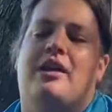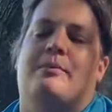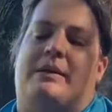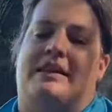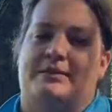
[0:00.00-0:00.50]

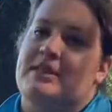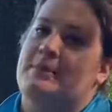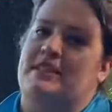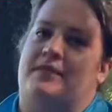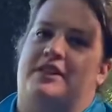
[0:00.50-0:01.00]
But this one
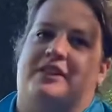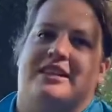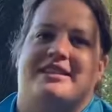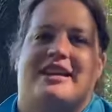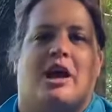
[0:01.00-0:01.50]

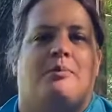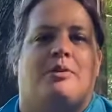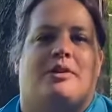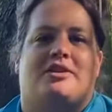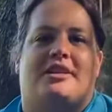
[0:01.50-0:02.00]
specifically is to help
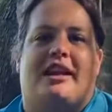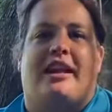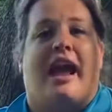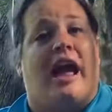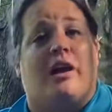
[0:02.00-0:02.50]
you
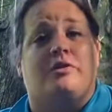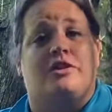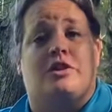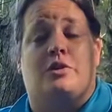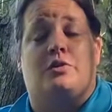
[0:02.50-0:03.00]
understand how
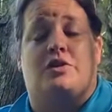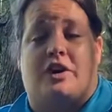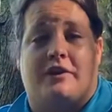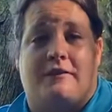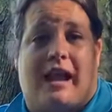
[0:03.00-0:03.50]
to
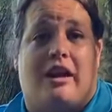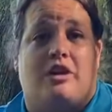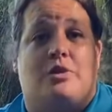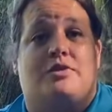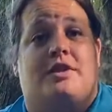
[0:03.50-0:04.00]
start a
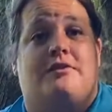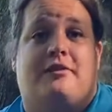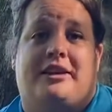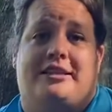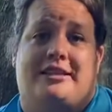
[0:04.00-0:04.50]
fire using
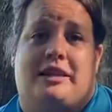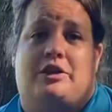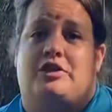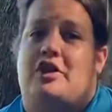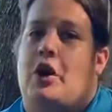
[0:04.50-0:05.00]
flint and
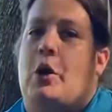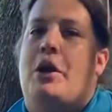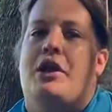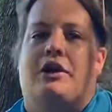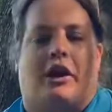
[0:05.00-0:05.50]
steel. So
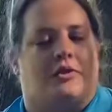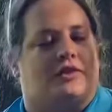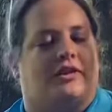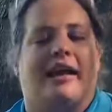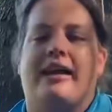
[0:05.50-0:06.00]
not
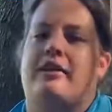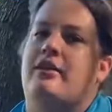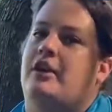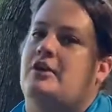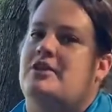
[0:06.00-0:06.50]
using a lighter,
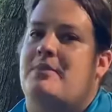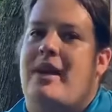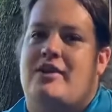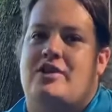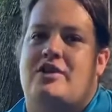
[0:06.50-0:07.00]
not using
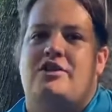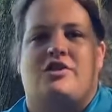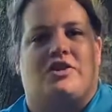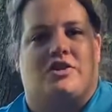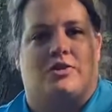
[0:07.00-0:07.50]
matches,
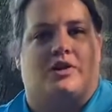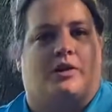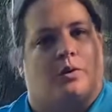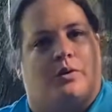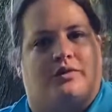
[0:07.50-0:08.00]
just
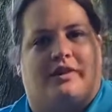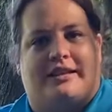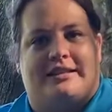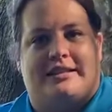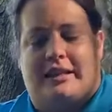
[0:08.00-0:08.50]
using an old
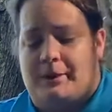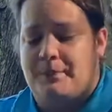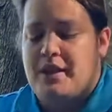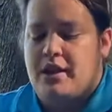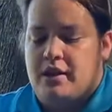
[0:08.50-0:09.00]
flint and steel.
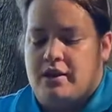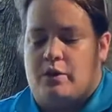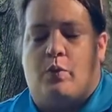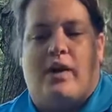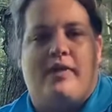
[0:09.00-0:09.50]

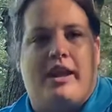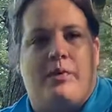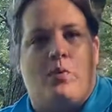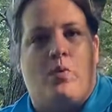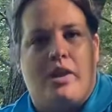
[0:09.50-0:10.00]
The one
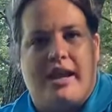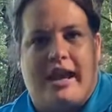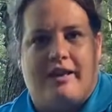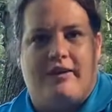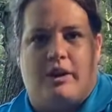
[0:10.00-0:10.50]
that we
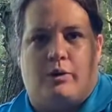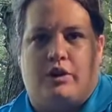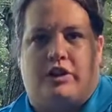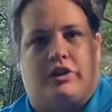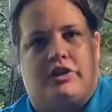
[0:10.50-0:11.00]
have here will
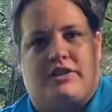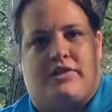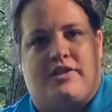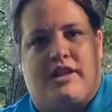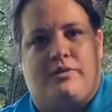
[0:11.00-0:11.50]
look a little
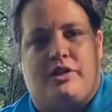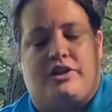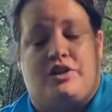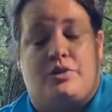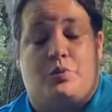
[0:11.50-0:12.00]
different than
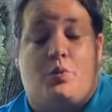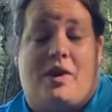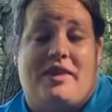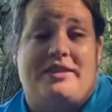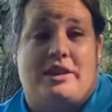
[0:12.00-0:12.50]
this
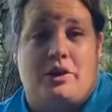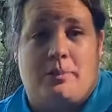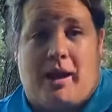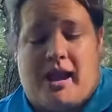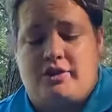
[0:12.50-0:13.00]
one that's in
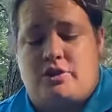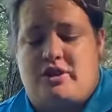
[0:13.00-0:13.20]
your box.